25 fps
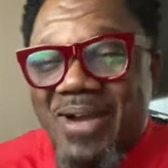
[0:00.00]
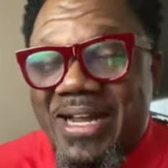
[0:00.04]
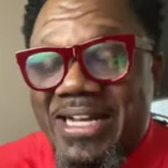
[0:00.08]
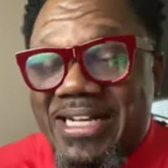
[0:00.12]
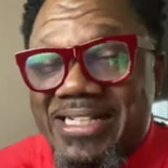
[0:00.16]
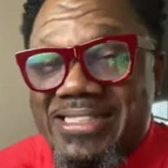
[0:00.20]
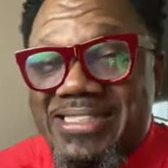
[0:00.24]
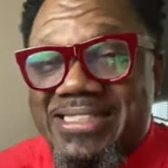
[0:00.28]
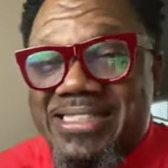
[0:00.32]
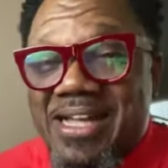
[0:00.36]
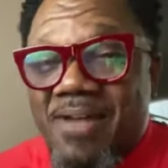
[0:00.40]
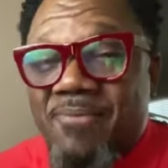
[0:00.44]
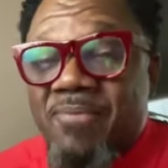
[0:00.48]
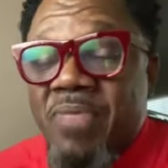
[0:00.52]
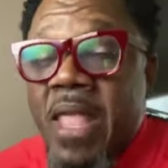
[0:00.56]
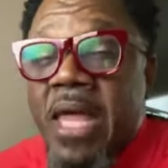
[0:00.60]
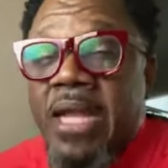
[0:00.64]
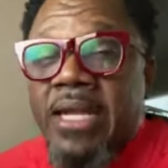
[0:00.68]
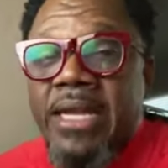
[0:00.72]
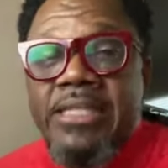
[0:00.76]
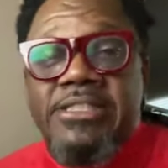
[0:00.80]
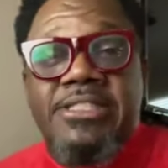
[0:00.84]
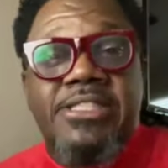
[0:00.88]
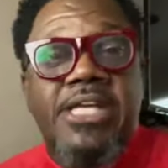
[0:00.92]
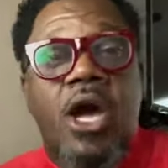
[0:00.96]
All right, good
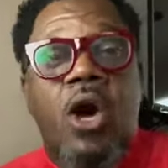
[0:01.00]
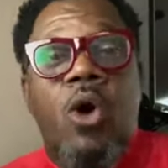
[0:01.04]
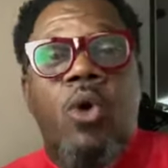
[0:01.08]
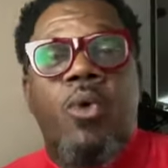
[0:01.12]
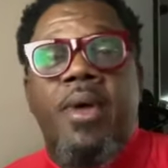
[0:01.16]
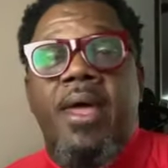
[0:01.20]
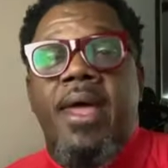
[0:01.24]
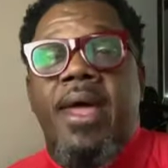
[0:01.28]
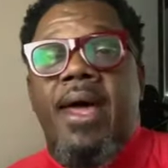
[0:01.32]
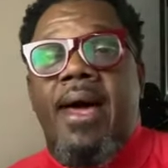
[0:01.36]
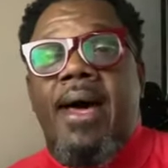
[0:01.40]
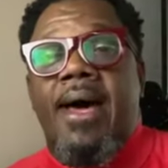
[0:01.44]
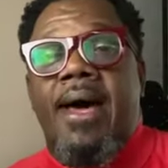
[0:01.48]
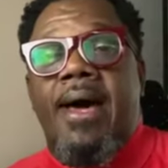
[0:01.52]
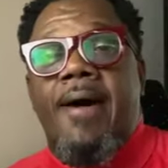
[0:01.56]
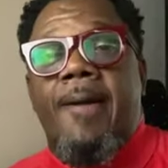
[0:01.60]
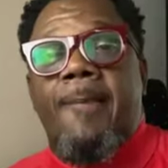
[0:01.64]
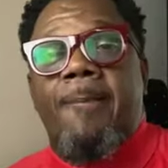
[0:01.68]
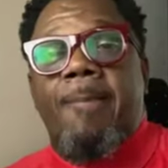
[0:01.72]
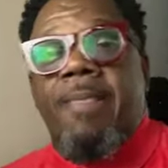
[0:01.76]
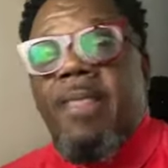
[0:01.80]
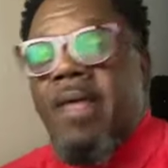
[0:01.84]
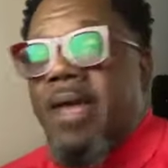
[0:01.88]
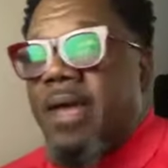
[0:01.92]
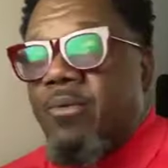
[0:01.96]
stuff. Let's go.
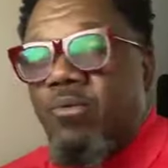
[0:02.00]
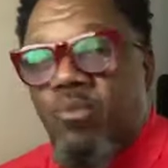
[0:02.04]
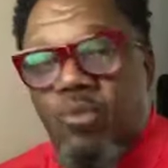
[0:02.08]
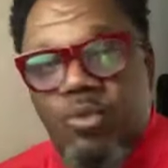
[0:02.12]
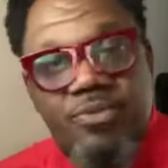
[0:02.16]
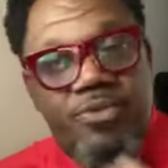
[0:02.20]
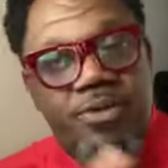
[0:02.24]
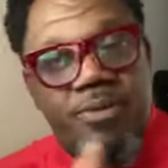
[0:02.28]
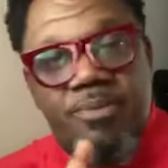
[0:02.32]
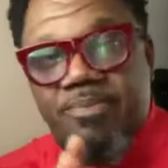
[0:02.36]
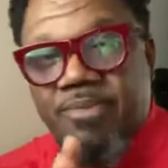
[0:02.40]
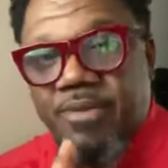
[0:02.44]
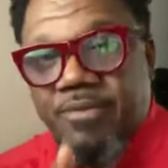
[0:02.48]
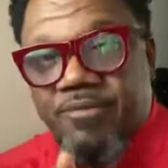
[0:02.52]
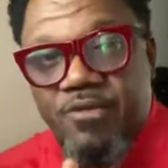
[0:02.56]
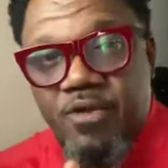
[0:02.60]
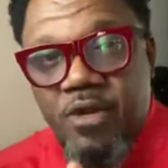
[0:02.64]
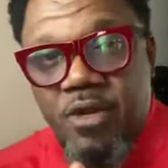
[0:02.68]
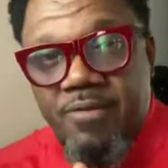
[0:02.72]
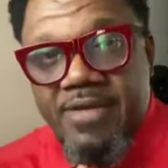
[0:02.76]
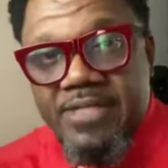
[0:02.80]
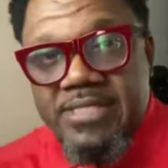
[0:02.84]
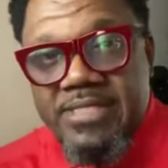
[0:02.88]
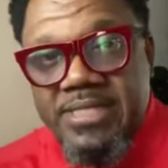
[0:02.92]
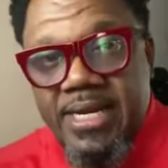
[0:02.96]
Hey, the
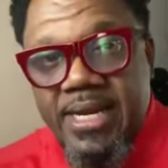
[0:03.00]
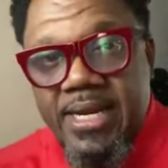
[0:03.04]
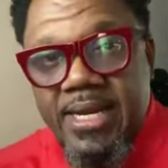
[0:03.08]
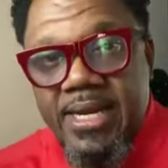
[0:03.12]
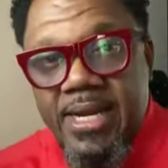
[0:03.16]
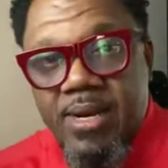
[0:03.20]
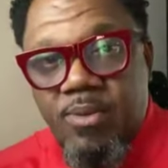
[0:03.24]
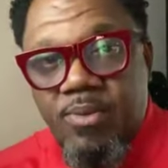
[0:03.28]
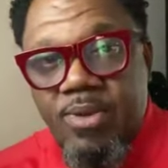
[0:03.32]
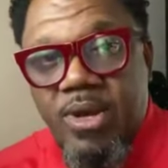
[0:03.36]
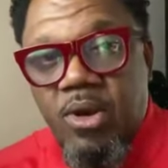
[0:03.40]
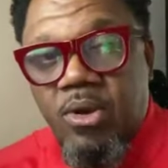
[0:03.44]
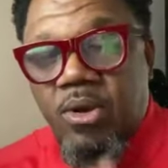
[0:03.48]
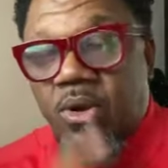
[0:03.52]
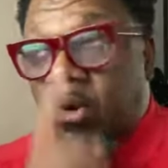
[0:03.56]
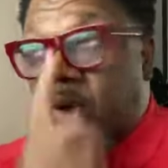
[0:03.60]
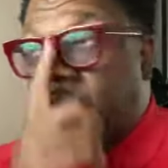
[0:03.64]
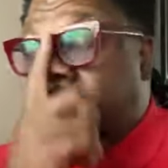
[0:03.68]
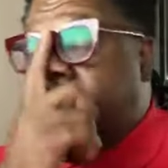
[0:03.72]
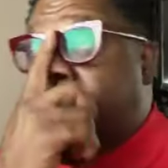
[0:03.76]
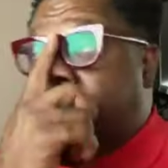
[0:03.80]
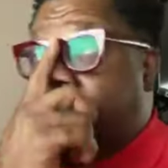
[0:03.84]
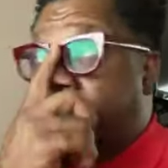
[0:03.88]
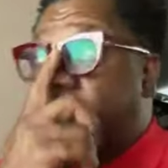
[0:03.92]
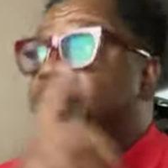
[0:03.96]
few of us that are here, we're going
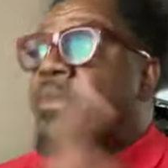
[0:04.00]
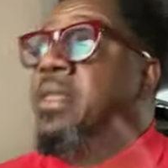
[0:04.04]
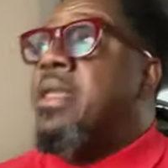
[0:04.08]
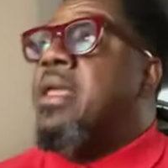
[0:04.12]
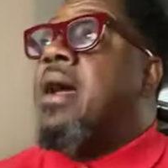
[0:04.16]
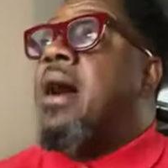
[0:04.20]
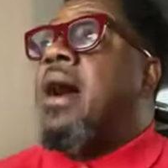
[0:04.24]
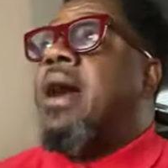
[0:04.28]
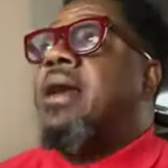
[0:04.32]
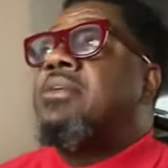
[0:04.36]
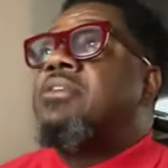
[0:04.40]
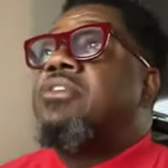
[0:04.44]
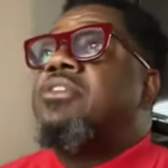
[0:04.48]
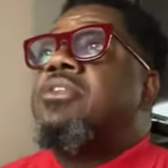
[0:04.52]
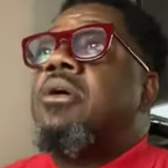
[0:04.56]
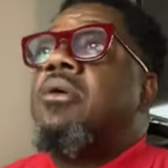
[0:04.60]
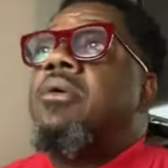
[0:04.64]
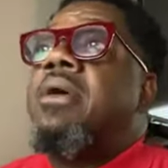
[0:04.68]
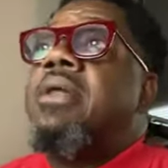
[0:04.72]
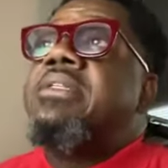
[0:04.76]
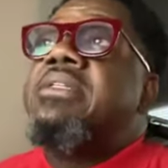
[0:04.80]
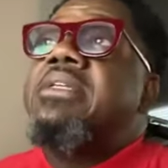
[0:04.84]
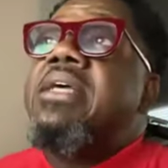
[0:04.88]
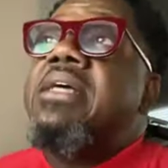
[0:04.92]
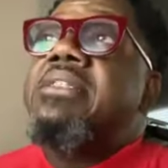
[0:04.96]
to go ahead and get it. All right,
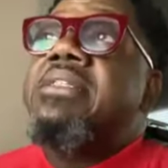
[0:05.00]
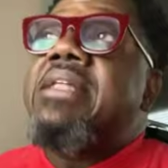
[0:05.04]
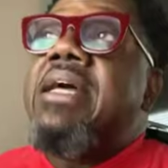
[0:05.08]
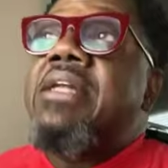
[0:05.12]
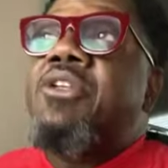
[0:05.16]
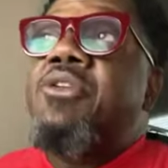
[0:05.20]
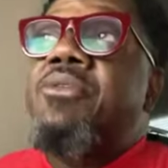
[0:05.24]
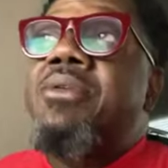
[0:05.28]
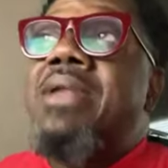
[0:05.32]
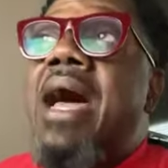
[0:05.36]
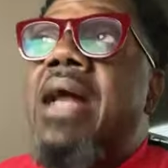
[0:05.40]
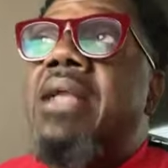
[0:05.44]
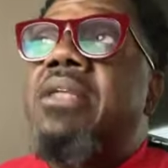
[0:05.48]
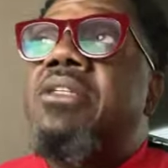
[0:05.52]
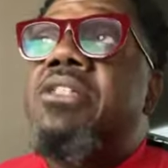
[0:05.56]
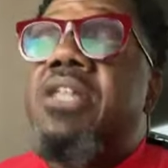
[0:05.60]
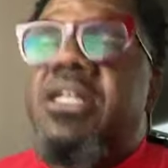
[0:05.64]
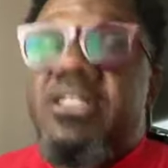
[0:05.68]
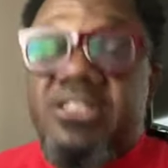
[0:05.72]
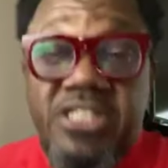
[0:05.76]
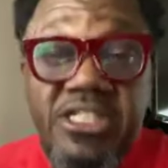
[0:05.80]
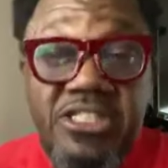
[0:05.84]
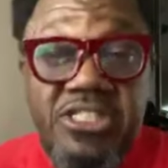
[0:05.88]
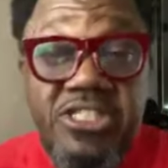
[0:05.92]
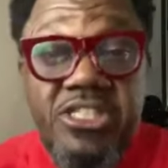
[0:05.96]
so it says that do
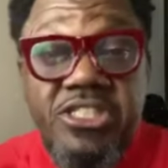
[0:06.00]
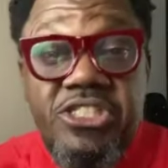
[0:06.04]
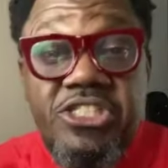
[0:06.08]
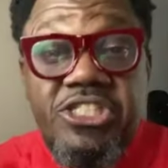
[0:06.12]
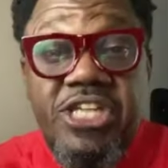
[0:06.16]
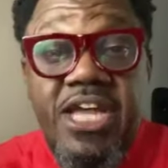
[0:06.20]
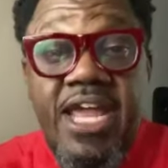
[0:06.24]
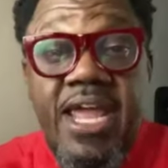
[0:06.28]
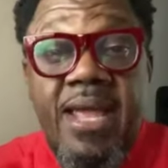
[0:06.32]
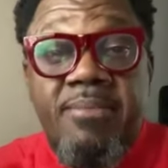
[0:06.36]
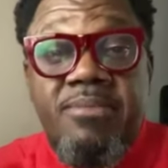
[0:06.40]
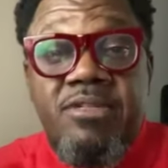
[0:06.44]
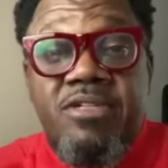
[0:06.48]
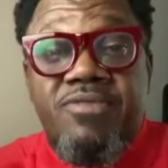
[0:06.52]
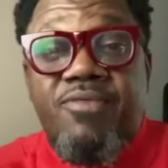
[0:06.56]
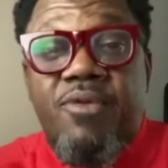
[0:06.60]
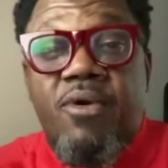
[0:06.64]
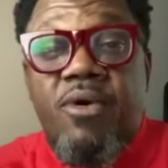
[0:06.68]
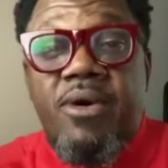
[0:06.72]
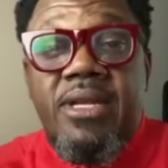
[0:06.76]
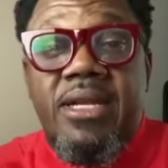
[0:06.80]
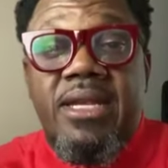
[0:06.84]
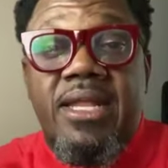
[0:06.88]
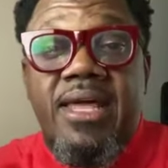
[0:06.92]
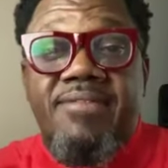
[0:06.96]
not judge. This is James
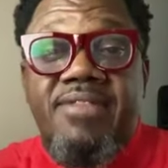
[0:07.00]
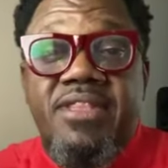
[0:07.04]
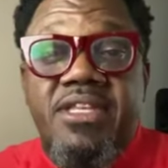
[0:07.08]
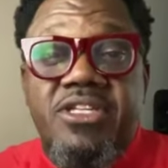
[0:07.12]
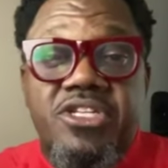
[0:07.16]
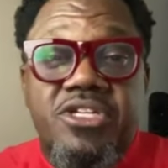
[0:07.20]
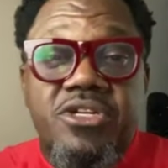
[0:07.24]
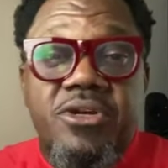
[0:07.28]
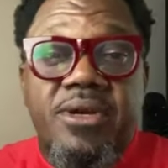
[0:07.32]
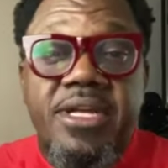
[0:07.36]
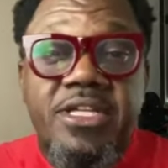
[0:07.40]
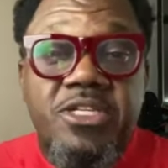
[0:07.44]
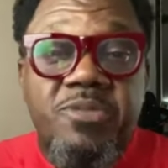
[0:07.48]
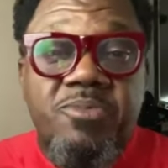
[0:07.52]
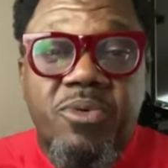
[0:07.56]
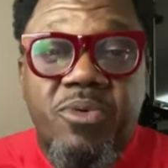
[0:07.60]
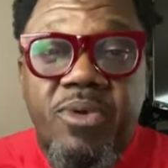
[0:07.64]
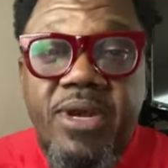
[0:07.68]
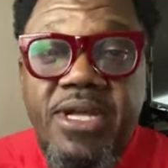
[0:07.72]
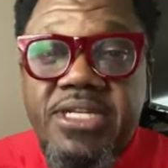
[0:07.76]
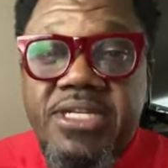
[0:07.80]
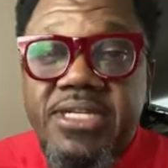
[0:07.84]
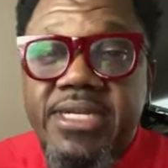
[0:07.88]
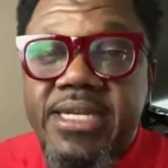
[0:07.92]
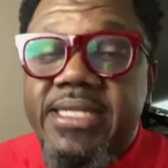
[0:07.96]
4 and 11. This is your
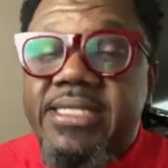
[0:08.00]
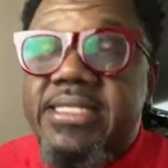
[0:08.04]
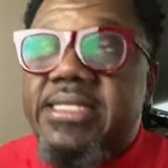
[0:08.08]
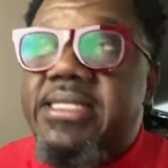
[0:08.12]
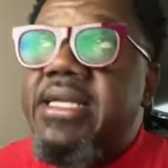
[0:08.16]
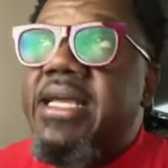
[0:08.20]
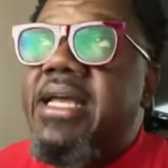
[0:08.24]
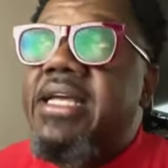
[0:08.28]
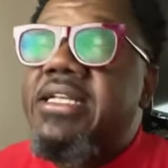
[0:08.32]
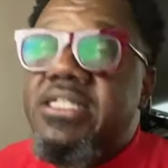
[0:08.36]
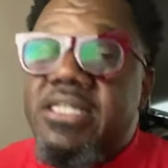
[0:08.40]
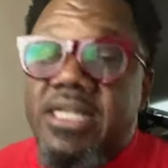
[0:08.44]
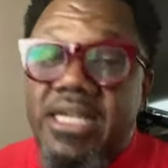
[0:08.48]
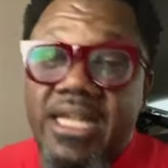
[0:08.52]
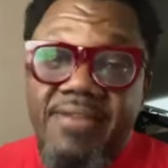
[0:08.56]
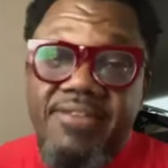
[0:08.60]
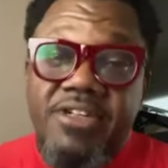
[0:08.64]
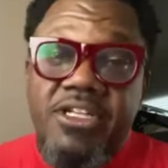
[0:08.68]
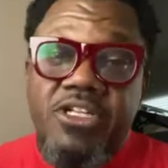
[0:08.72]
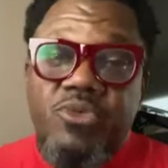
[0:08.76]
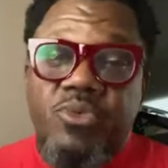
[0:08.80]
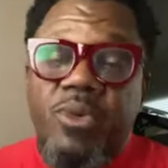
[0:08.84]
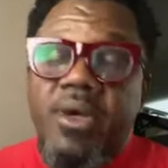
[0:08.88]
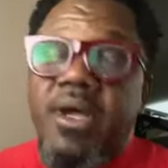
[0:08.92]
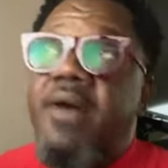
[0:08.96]
inspiration. It says
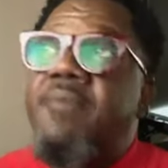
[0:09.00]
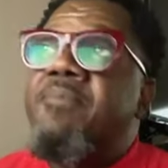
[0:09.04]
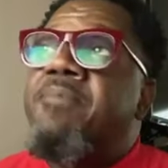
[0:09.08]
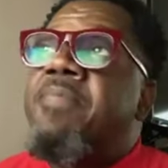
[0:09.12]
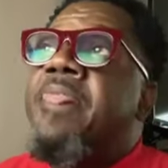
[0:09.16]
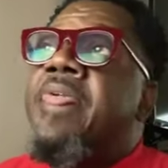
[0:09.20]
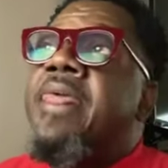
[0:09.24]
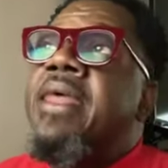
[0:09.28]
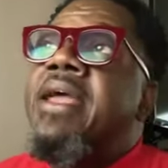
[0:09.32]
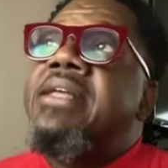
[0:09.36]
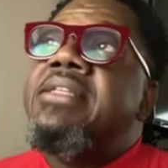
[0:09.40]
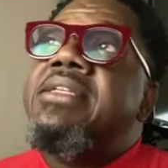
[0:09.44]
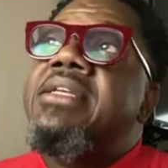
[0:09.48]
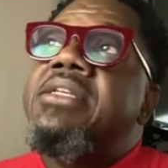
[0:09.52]
11 and 12.